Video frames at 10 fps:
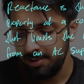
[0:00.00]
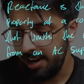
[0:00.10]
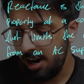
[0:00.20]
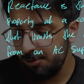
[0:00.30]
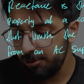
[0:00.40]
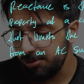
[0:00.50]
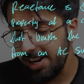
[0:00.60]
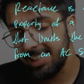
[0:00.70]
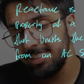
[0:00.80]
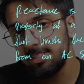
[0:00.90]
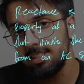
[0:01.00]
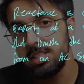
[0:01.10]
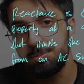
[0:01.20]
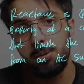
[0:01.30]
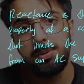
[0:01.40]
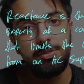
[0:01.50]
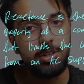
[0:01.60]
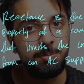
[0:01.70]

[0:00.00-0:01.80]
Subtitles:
However, reactance is the property of a